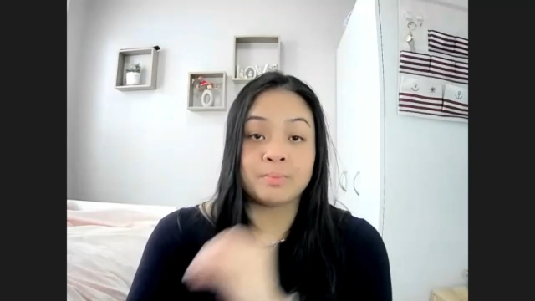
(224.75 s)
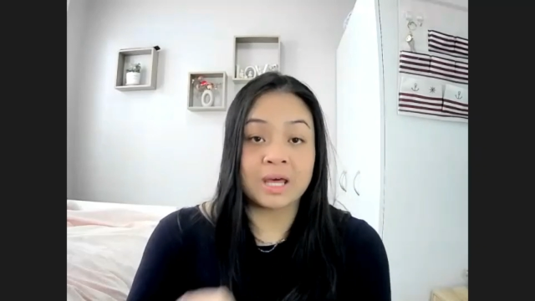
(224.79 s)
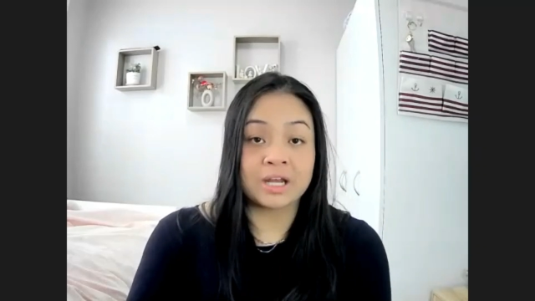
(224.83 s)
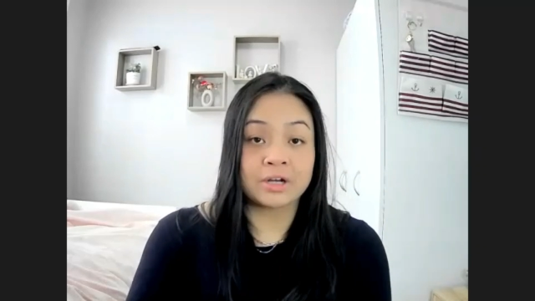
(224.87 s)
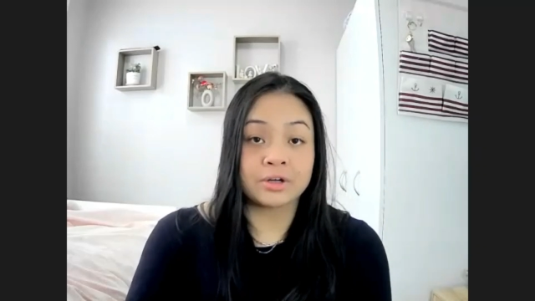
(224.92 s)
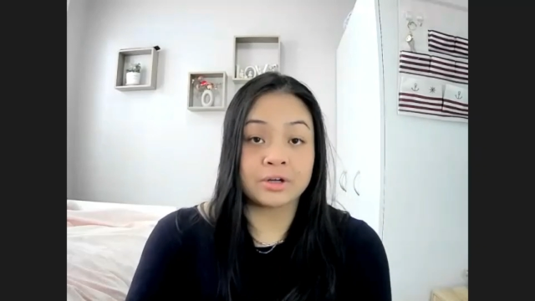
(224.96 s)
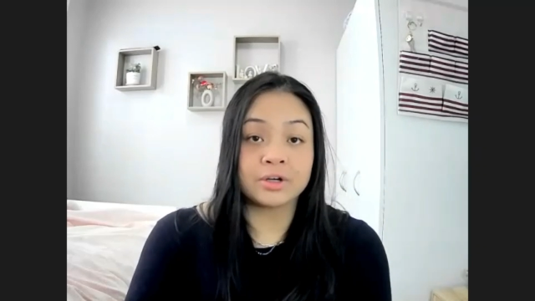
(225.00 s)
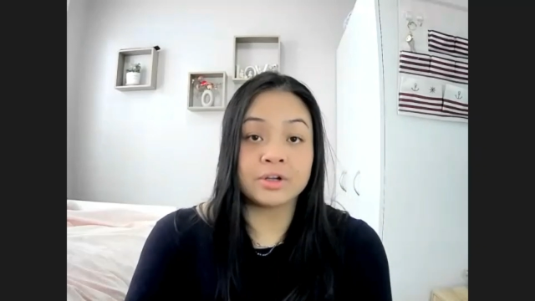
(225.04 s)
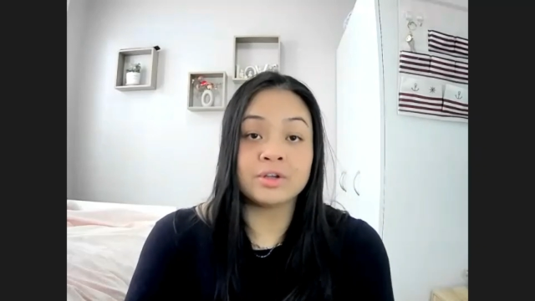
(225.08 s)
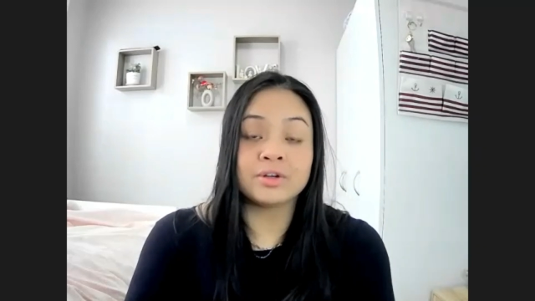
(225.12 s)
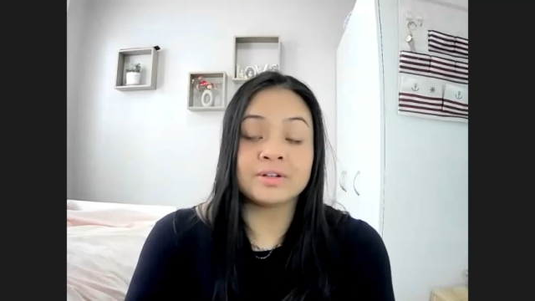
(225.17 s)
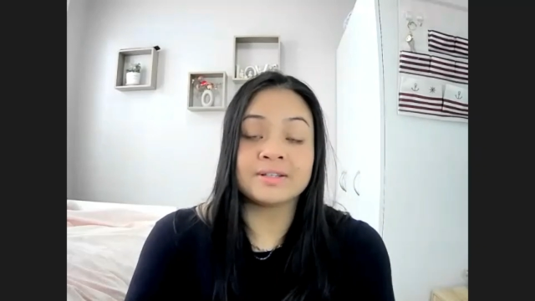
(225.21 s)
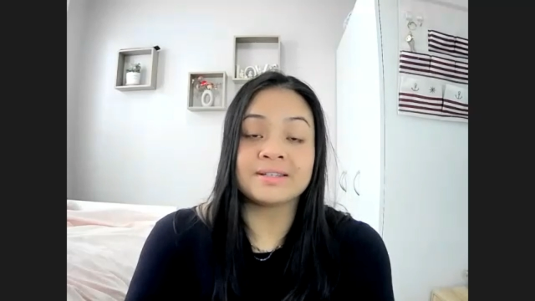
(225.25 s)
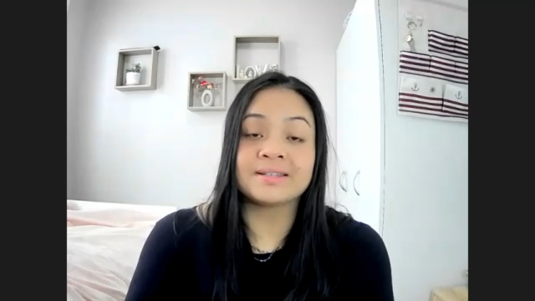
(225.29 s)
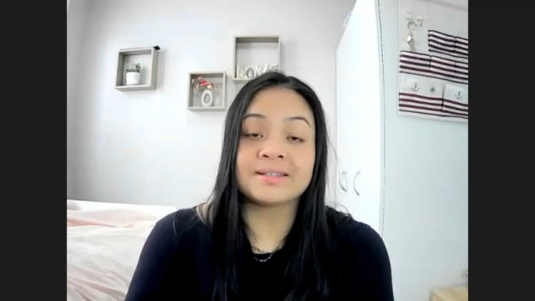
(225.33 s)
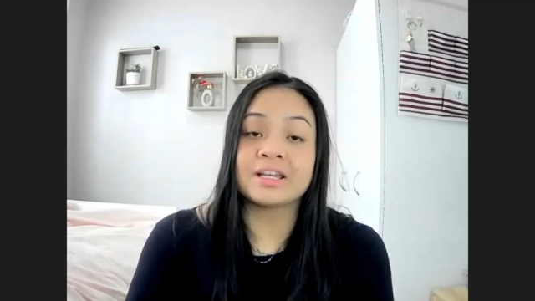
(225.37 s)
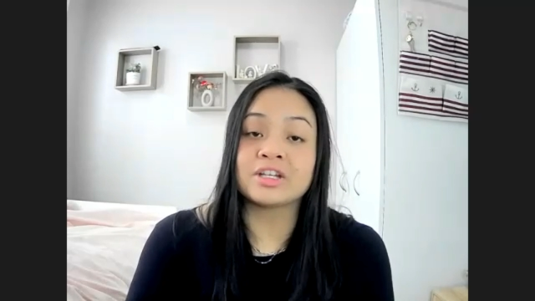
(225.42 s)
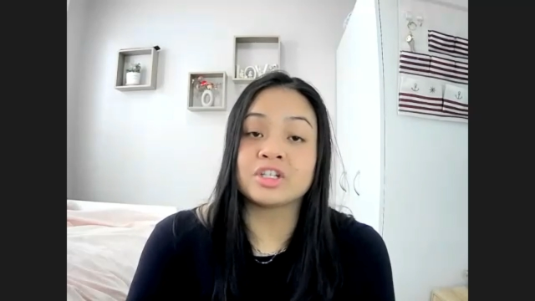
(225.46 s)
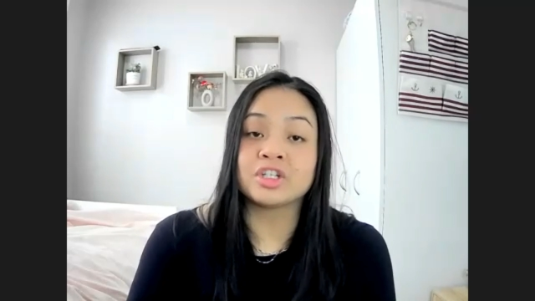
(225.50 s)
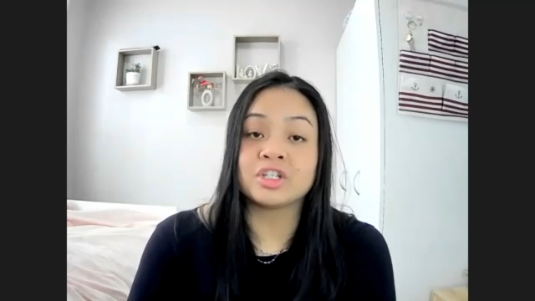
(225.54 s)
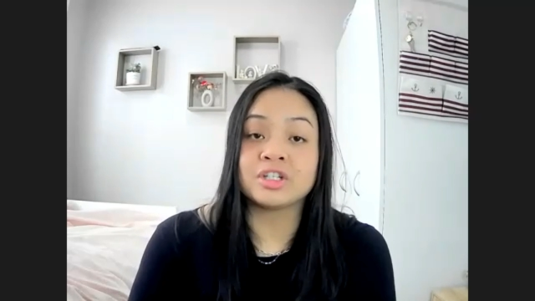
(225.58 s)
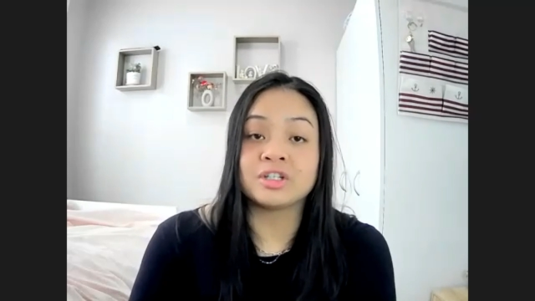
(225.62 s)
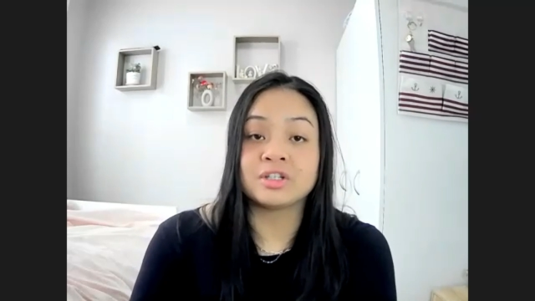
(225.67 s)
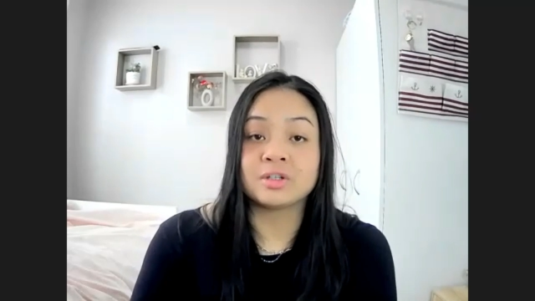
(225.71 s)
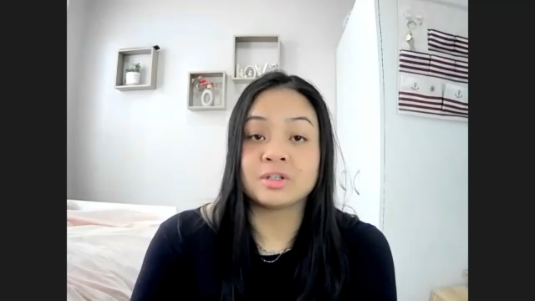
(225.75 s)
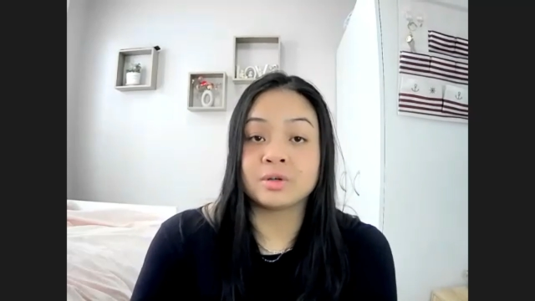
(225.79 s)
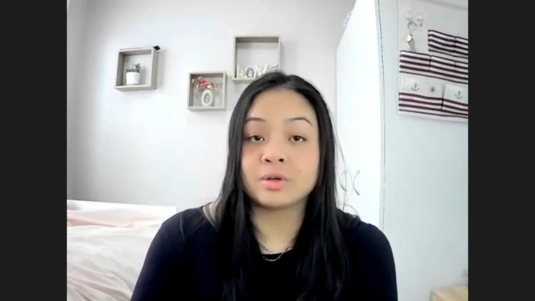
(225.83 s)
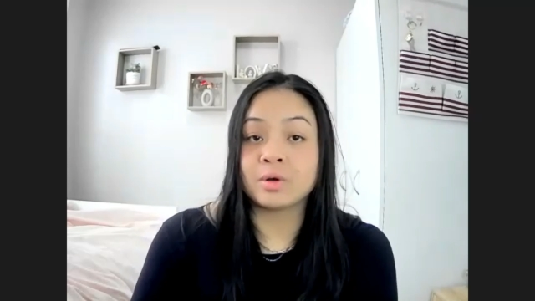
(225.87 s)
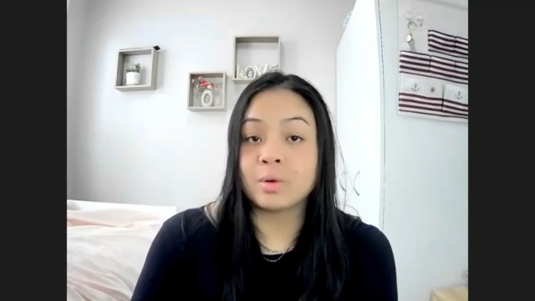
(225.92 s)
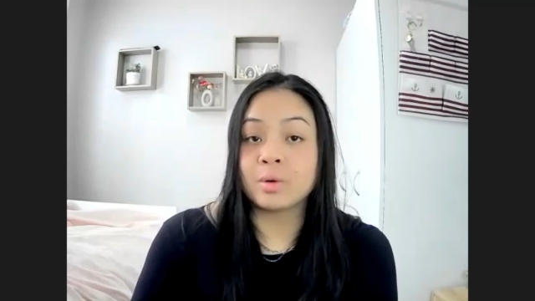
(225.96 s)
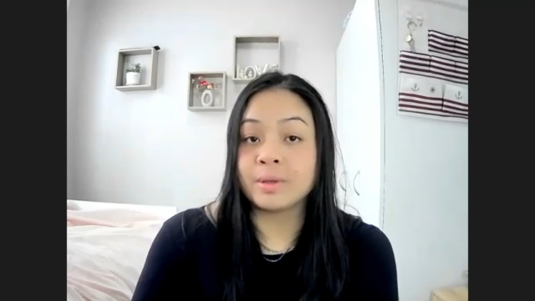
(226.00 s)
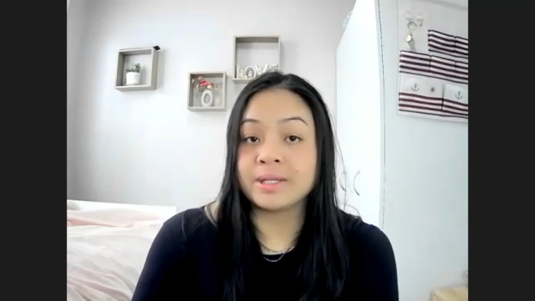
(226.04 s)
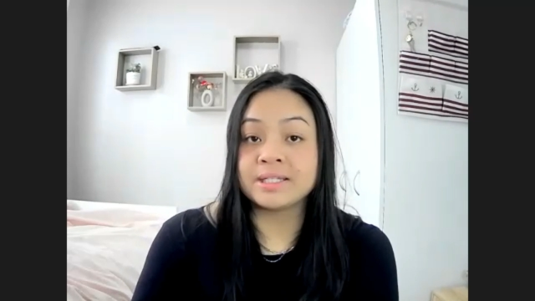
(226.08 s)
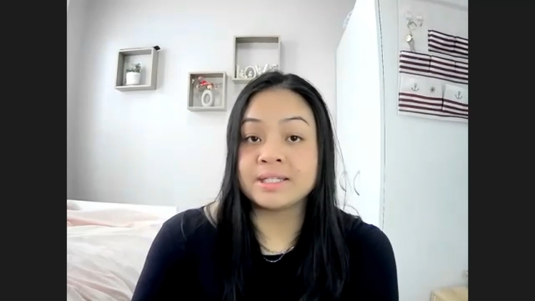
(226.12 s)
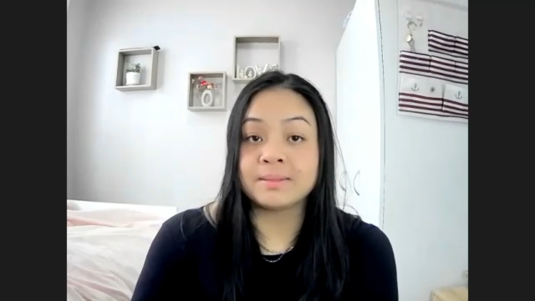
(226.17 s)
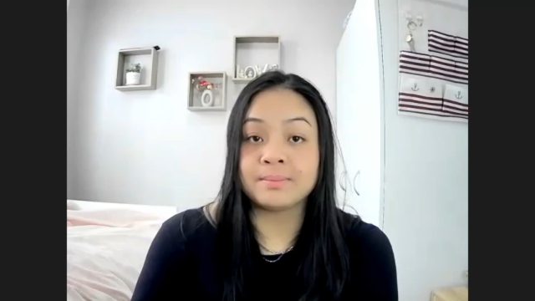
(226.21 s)
better your sessions are
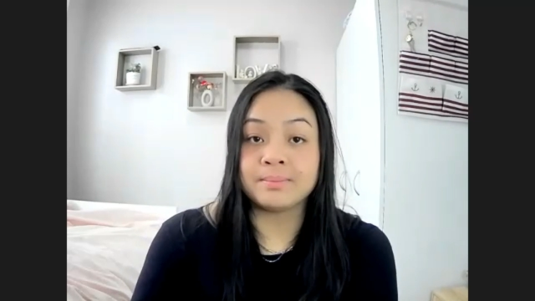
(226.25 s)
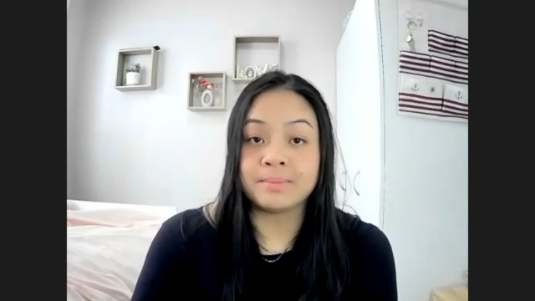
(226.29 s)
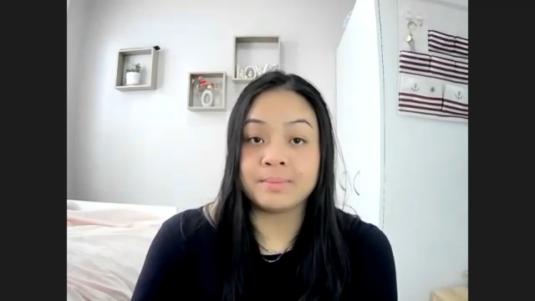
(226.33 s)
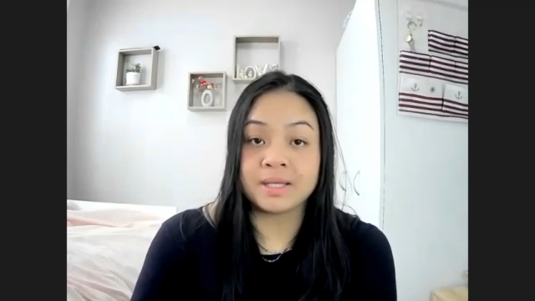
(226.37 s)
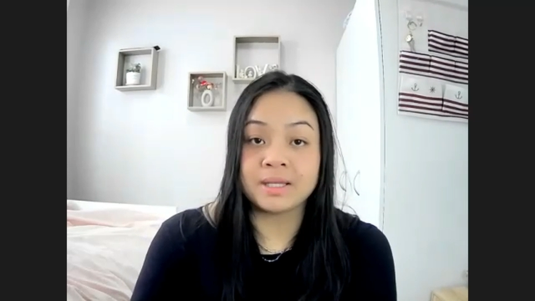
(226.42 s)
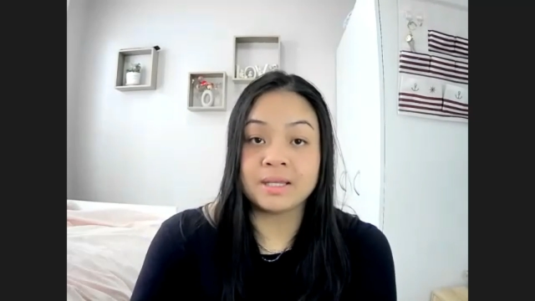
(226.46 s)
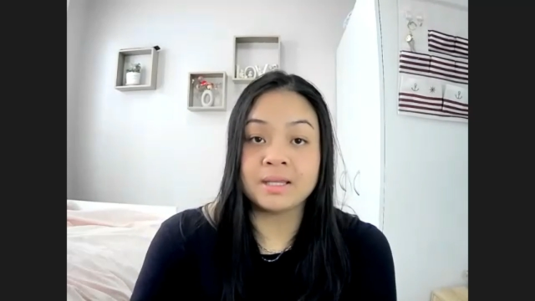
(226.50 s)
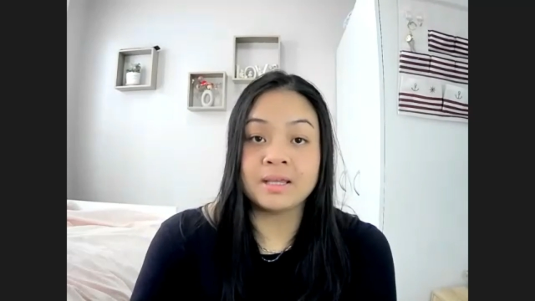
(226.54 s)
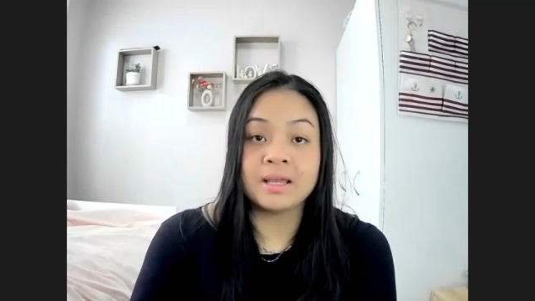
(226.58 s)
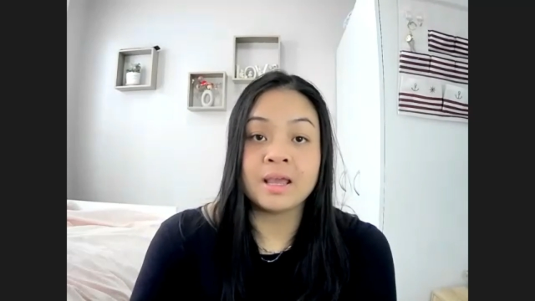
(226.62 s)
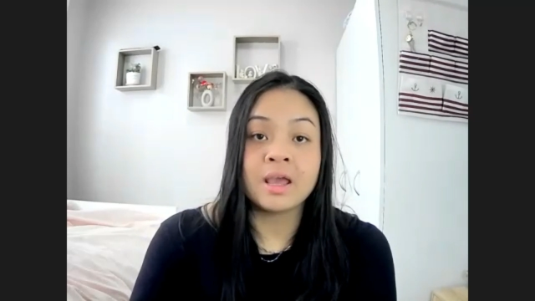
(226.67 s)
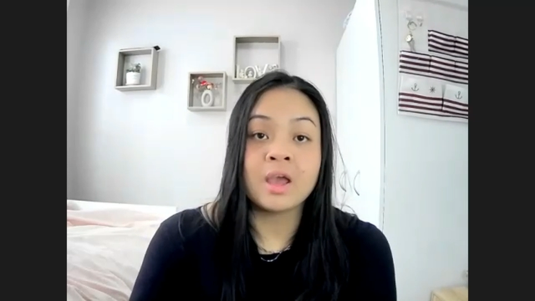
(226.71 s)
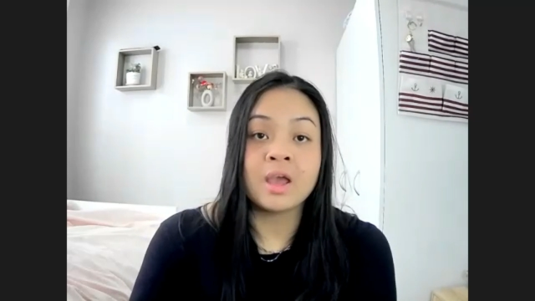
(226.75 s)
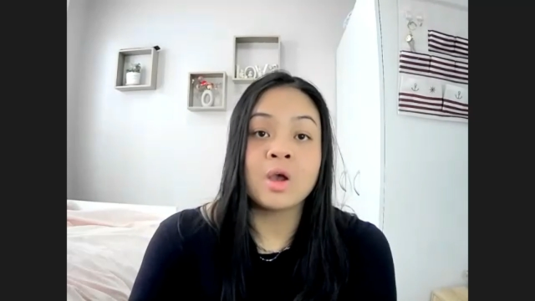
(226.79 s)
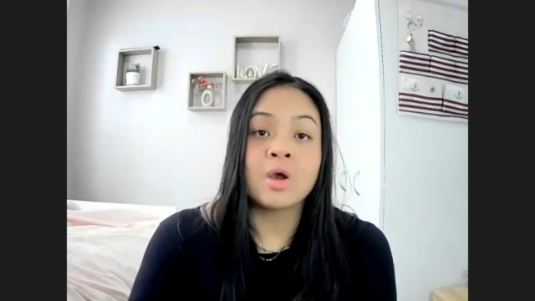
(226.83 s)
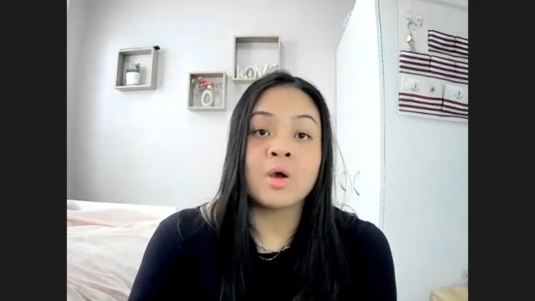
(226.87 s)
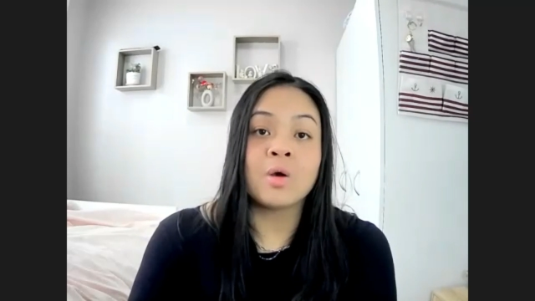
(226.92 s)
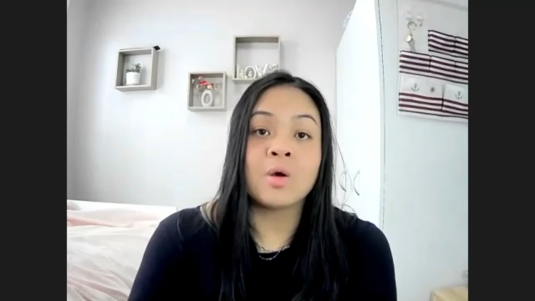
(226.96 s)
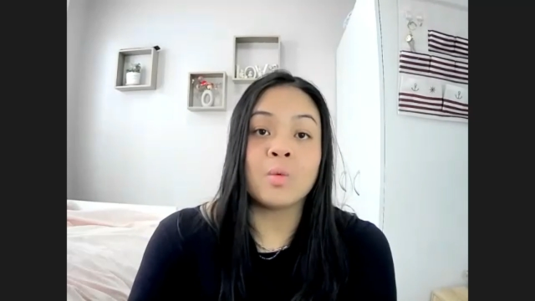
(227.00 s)
going to be